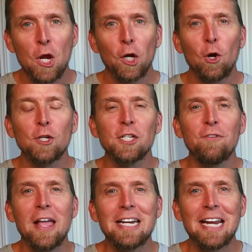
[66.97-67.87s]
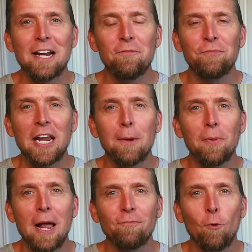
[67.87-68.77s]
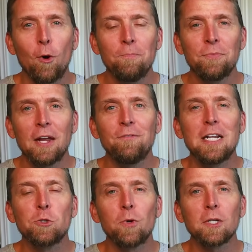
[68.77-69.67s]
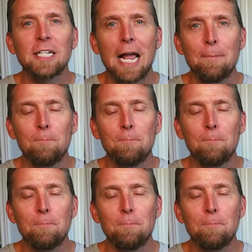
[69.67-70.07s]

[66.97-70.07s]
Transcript: Kurrent's an event-native data platform that feeds real-time,